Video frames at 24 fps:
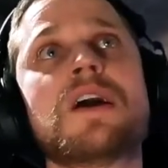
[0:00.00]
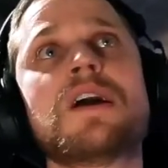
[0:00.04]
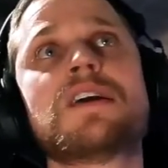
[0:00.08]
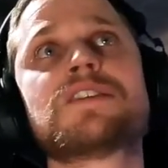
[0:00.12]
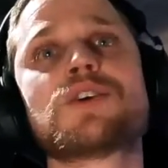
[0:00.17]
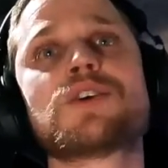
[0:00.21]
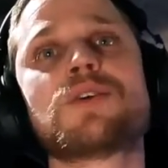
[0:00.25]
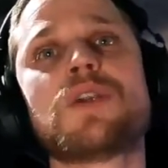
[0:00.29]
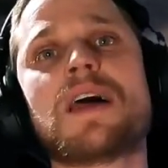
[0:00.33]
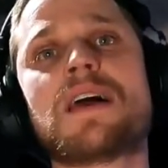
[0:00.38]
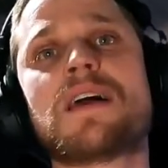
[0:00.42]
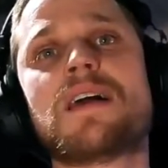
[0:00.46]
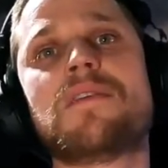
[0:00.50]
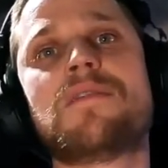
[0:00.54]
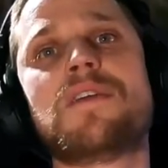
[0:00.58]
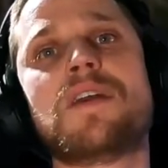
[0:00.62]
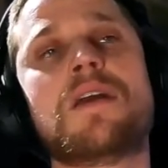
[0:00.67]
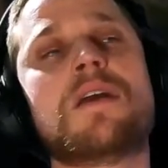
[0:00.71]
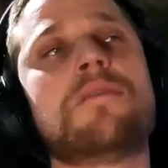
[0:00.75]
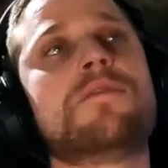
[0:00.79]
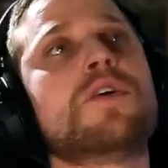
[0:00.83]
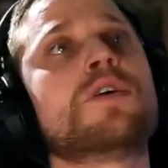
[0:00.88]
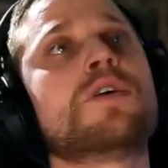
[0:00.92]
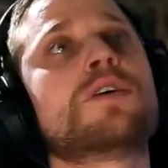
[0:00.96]
So like
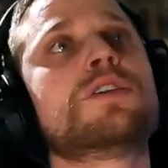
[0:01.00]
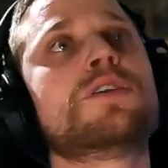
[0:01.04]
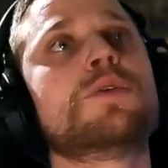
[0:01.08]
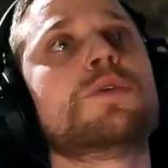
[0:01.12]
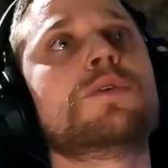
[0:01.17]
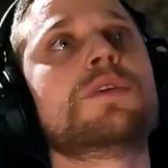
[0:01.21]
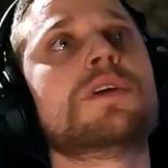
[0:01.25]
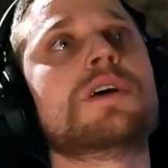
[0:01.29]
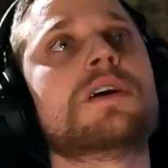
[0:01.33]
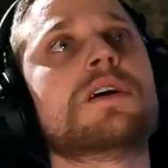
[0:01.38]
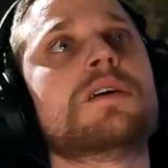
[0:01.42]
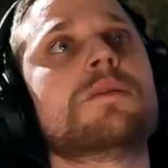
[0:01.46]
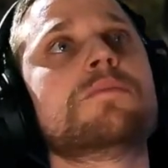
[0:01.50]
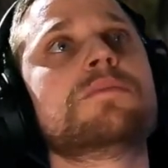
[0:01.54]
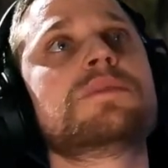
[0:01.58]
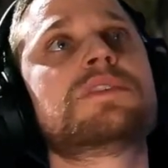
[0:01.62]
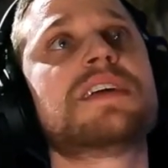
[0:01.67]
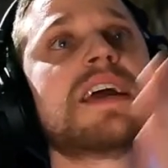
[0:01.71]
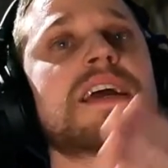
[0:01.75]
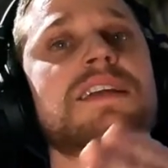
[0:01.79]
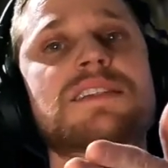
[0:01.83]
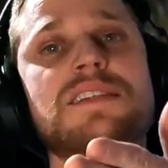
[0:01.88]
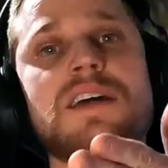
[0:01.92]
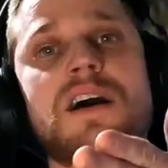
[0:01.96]
if you include
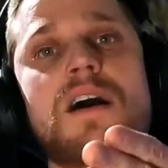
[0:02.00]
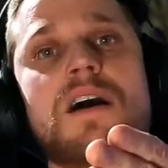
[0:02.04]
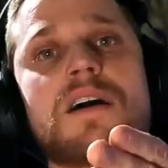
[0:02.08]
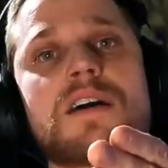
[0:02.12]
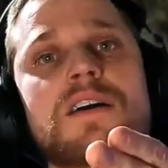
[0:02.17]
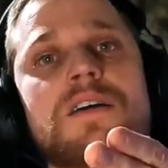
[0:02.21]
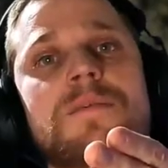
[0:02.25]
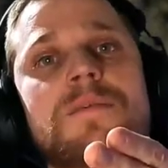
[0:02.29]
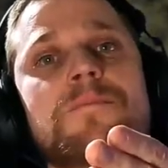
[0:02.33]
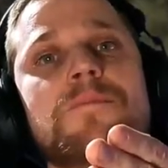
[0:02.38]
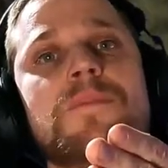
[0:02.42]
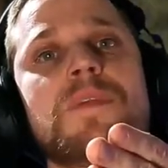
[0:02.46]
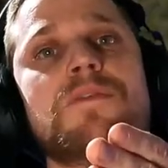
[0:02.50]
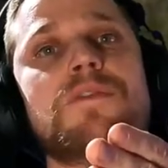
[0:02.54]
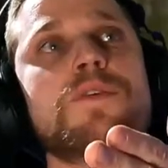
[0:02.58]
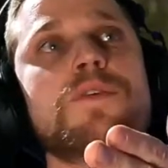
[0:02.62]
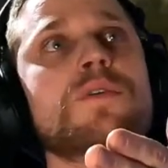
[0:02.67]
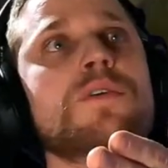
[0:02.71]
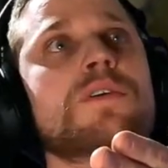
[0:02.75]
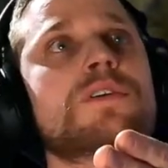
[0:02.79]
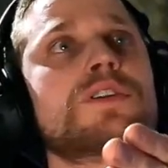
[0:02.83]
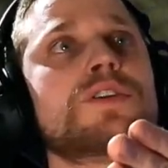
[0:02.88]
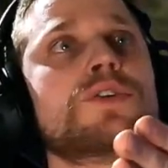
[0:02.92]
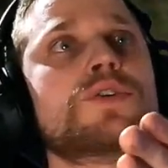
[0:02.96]
TikTok, if you
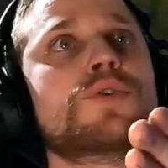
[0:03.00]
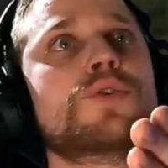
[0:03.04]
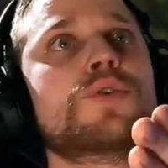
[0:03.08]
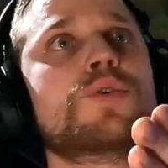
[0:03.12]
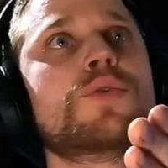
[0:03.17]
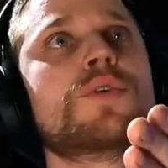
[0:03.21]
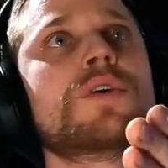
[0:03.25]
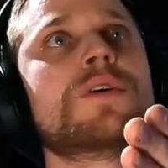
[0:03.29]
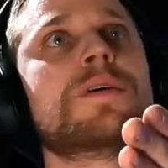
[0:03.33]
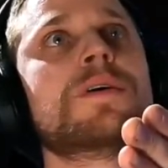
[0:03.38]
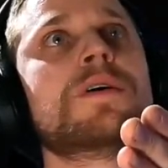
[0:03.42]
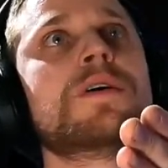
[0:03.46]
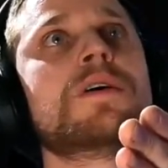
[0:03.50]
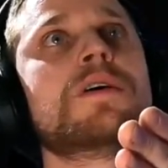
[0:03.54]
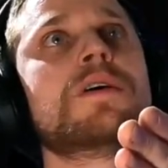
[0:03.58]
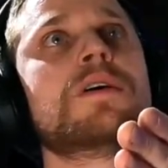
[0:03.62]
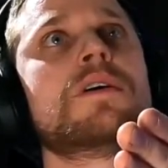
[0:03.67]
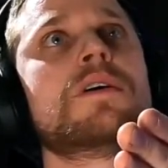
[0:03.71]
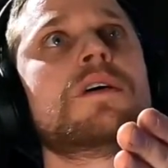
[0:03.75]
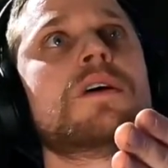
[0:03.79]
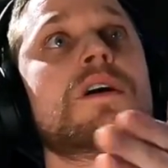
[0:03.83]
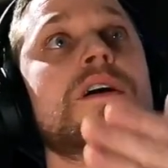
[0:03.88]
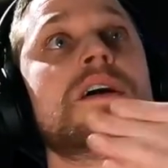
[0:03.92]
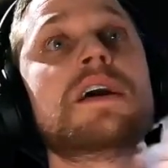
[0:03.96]
include
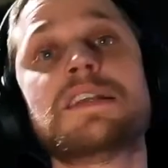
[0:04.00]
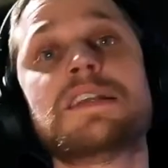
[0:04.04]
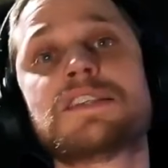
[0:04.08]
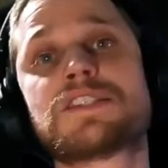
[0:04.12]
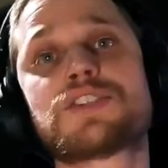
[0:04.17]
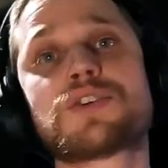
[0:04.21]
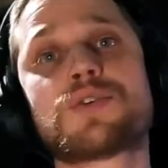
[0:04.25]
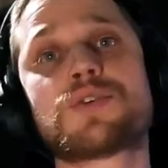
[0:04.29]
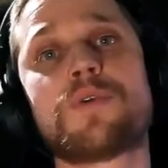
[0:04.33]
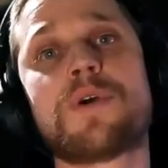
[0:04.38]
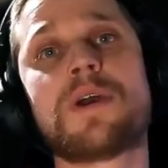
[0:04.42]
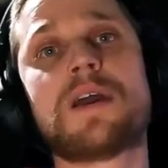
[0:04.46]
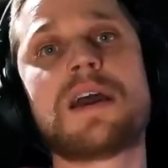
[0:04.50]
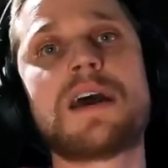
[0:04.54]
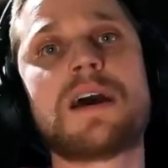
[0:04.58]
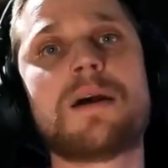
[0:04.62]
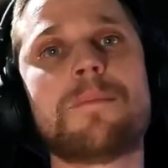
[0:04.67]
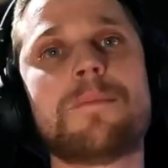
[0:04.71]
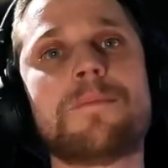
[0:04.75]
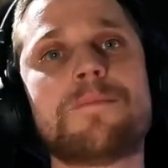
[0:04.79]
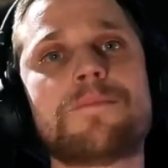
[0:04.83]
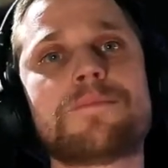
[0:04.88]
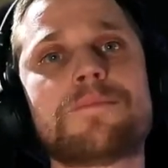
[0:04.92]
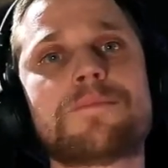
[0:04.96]

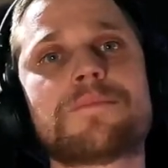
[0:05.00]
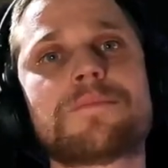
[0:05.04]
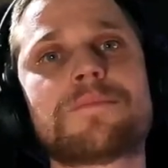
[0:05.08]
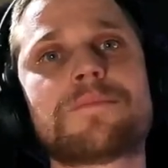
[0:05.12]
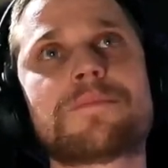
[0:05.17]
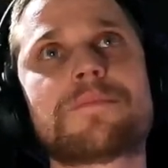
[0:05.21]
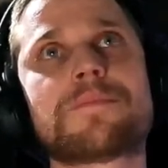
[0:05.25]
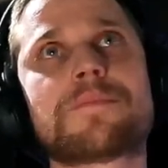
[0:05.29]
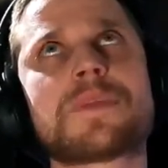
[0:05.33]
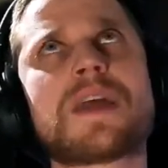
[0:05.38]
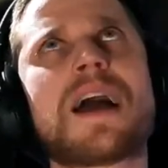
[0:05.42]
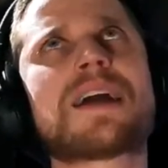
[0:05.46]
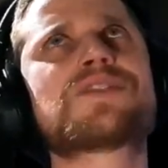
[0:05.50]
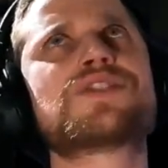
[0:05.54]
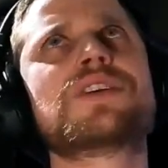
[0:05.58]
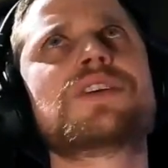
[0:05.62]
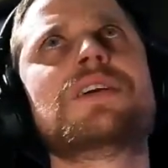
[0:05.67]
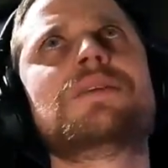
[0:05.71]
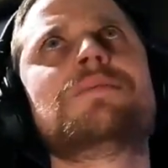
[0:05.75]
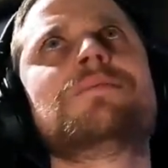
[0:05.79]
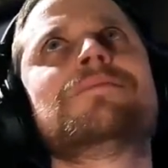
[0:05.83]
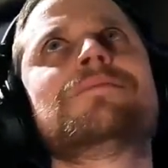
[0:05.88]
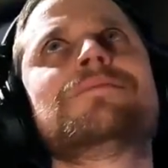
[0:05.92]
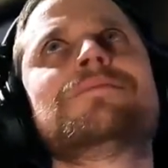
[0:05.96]
Instagram,
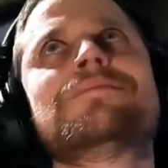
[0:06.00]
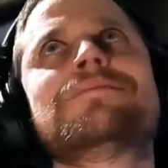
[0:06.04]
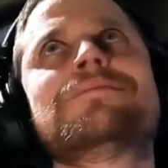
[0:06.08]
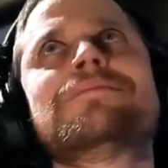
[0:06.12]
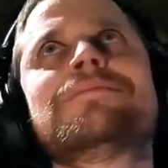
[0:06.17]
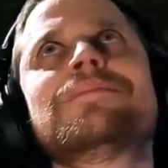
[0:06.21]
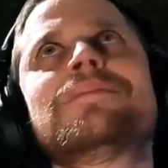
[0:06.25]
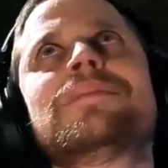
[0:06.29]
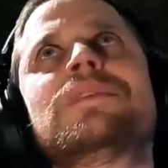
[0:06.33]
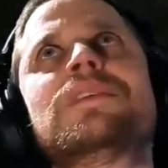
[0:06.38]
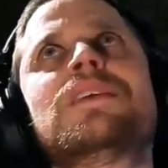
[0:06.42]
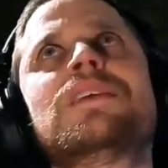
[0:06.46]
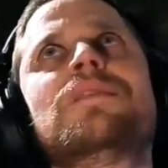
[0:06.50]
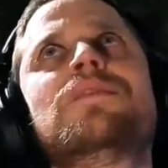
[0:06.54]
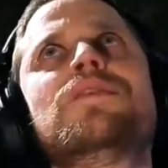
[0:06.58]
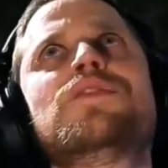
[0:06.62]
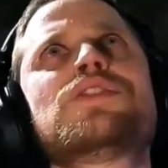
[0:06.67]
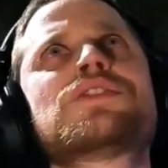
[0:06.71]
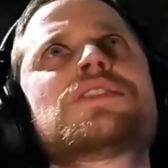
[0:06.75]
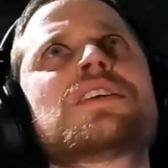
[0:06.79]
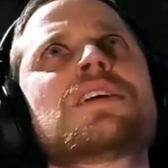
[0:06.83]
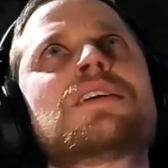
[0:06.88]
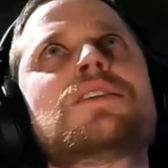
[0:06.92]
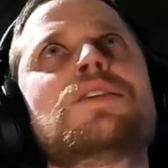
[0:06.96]
actually, if you
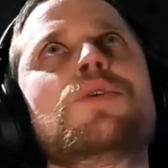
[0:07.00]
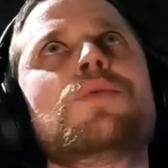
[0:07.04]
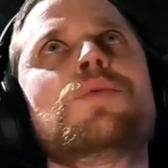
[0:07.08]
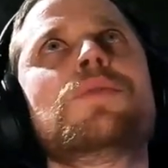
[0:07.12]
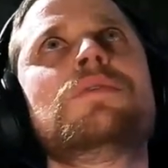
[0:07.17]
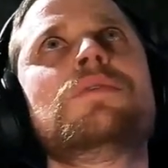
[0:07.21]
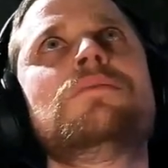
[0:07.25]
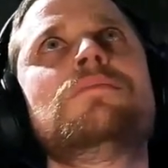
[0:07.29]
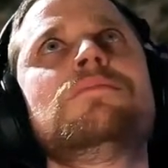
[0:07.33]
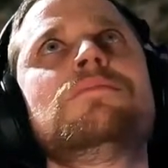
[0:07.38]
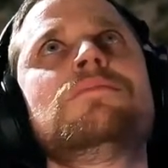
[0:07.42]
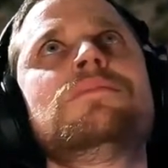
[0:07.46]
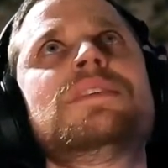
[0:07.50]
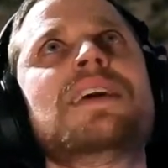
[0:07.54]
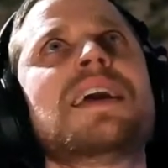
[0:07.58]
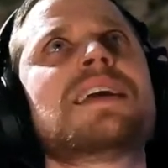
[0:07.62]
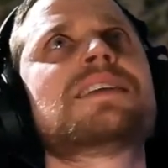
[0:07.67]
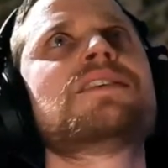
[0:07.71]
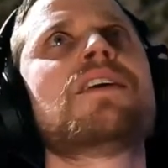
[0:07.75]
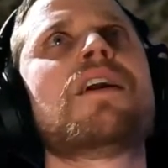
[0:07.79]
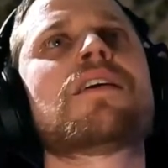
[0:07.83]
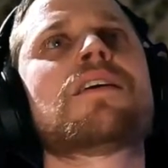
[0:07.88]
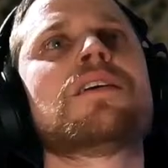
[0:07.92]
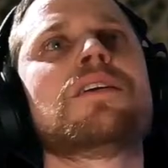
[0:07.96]
just include
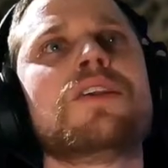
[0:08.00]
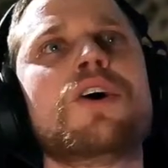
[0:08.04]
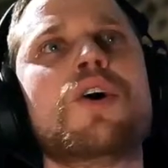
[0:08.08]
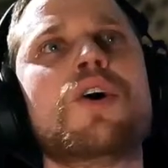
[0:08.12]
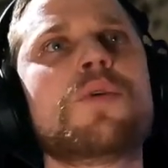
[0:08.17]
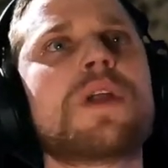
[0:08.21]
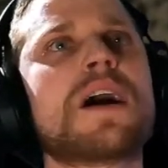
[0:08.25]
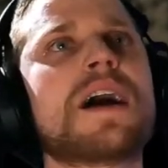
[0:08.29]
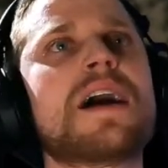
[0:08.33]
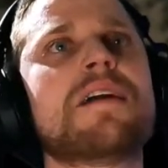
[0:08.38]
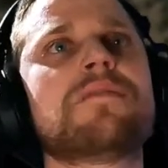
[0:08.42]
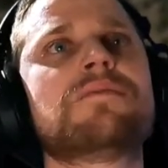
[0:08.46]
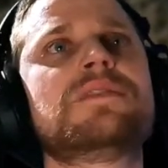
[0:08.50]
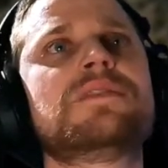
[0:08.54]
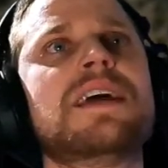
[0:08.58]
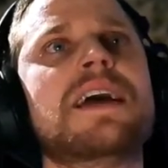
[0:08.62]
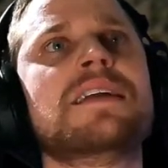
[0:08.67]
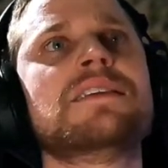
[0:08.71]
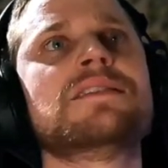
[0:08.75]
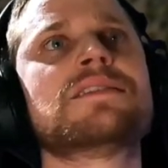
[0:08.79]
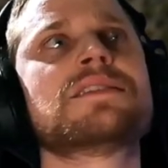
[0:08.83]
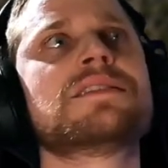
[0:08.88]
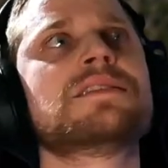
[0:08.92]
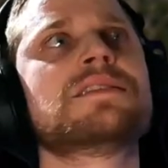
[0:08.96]
TikTok alone, I have
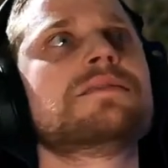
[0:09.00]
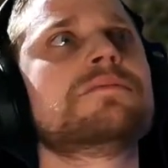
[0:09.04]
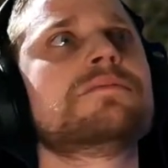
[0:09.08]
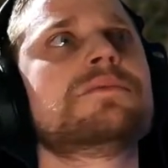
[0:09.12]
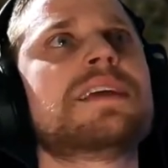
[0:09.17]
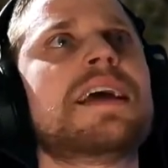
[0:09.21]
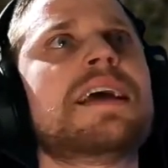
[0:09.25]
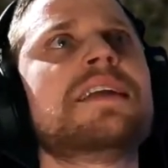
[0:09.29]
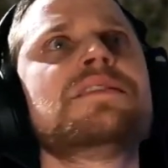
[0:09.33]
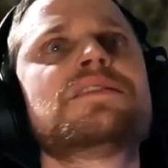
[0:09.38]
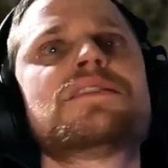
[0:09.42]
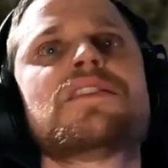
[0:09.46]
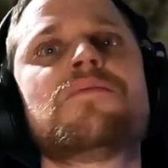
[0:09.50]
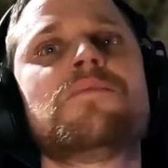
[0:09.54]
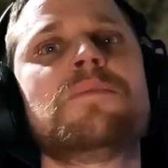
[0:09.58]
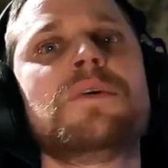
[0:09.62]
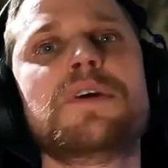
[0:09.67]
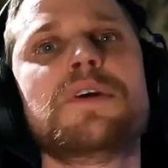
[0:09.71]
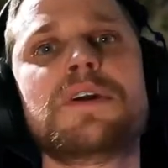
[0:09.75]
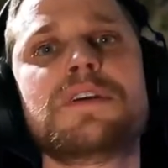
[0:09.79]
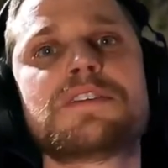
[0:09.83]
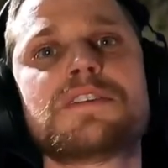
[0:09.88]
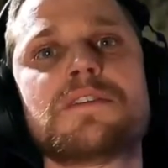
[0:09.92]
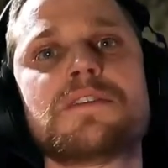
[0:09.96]
tens of
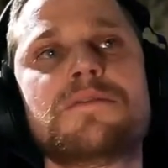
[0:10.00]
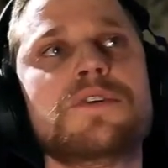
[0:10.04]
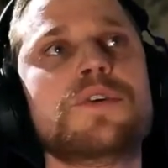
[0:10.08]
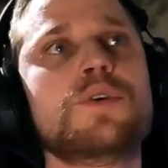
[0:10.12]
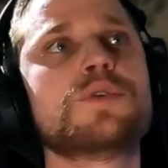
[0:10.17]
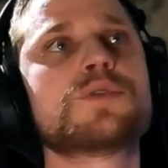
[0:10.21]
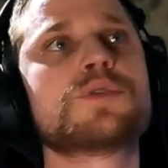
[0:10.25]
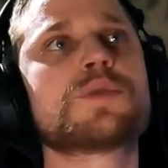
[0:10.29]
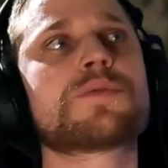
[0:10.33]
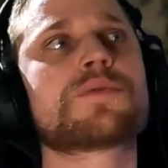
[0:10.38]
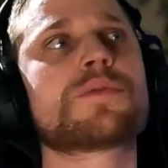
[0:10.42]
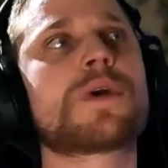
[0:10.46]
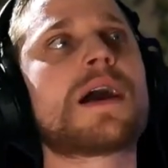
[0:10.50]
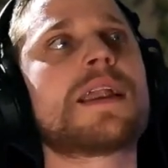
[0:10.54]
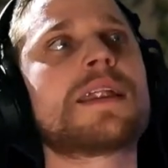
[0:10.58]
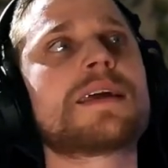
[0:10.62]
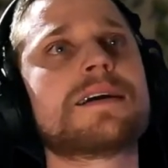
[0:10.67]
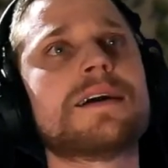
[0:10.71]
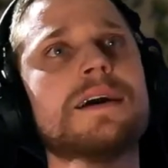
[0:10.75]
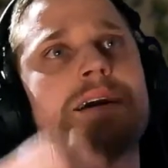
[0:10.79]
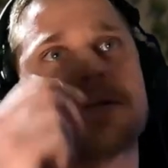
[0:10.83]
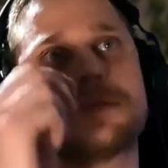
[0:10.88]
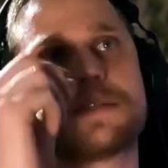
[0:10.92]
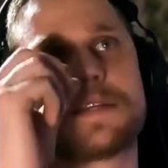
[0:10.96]
millions of views with rally
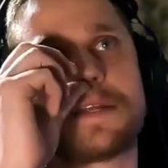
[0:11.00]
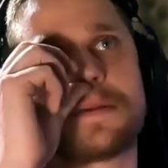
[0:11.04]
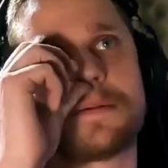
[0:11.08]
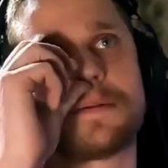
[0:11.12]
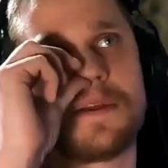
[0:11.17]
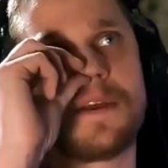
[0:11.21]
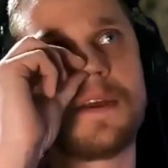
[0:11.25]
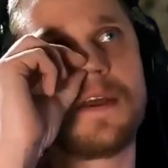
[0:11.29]
content.